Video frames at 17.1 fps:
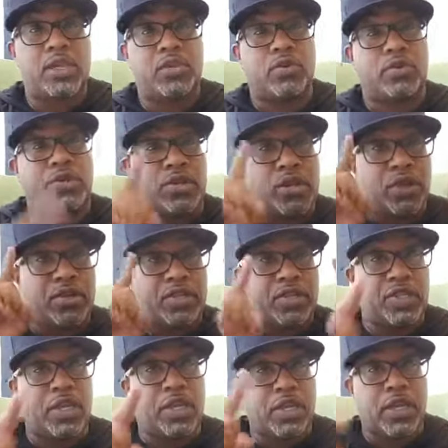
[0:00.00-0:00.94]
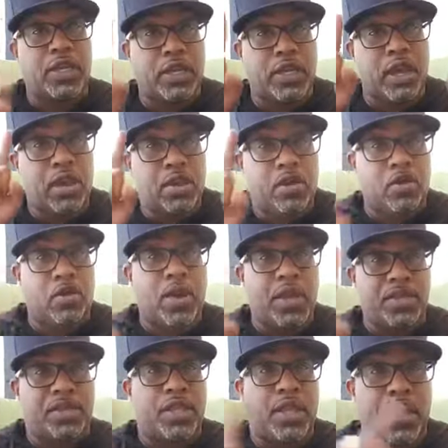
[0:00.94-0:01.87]
You'll start seeing
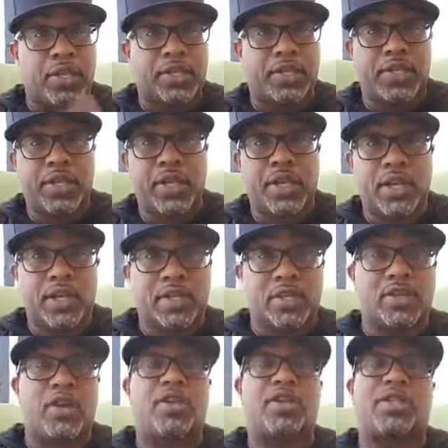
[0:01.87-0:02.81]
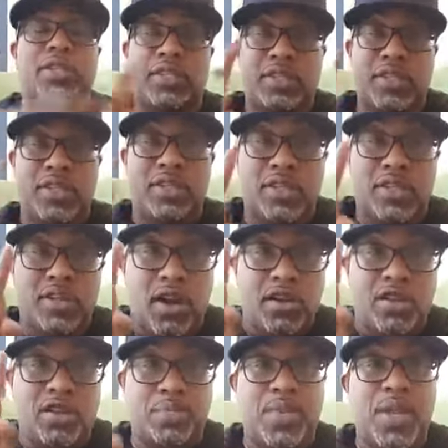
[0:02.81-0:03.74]
great things.
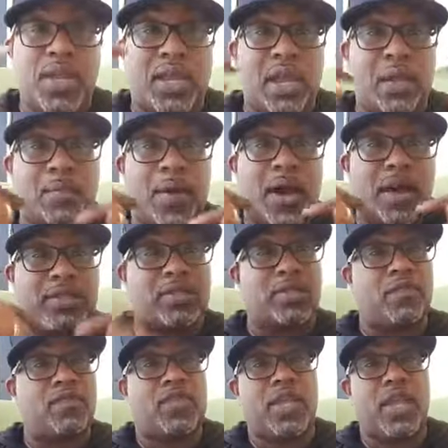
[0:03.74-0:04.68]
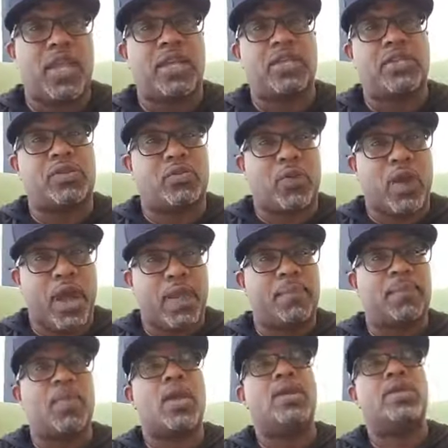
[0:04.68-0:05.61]
Start speaking positive things,
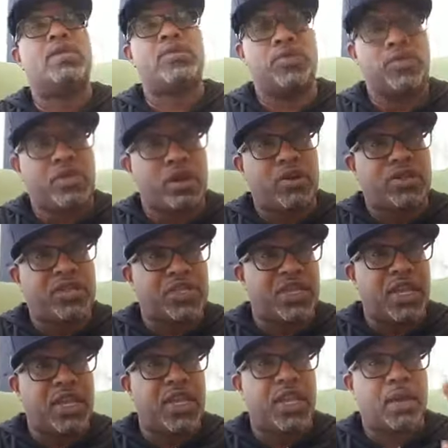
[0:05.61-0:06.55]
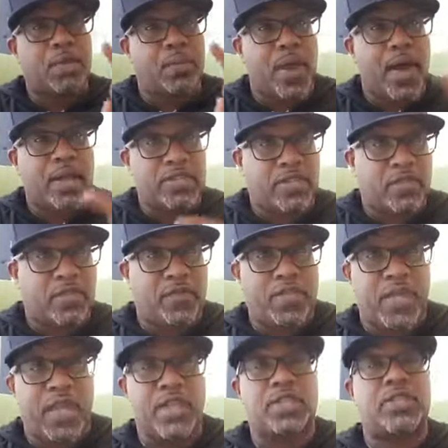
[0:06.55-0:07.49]
right? You'll start seeing positive
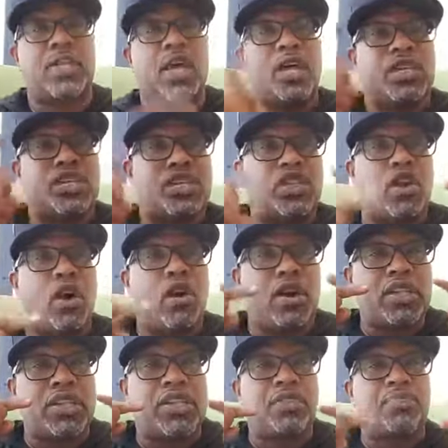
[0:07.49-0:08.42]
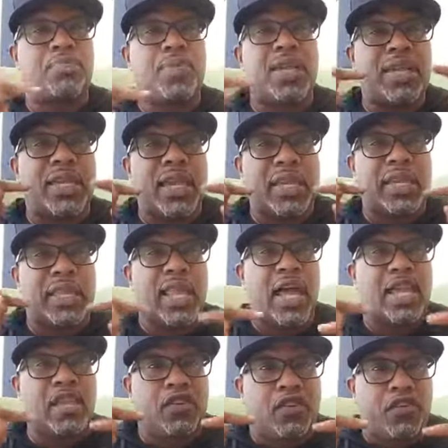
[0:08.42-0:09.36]
things. Start speaking
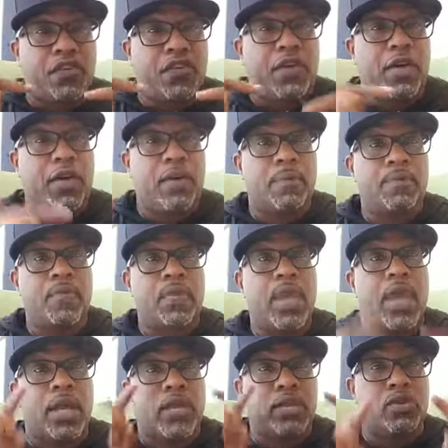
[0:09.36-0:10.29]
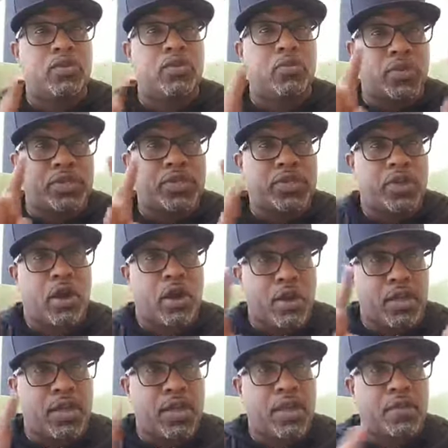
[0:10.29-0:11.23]
life, and you will
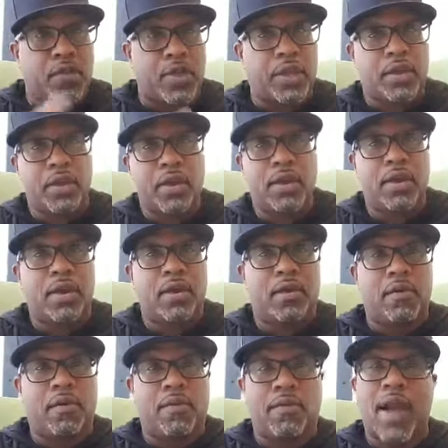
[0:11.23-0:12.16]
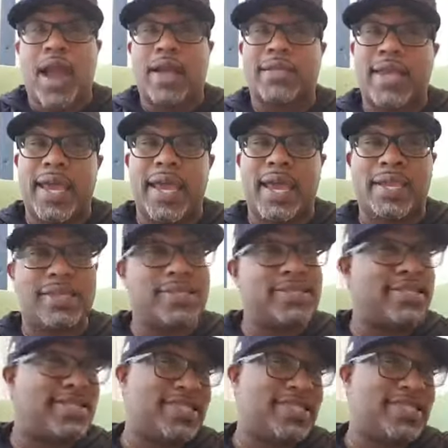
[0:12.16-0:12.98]
start living. Rock that.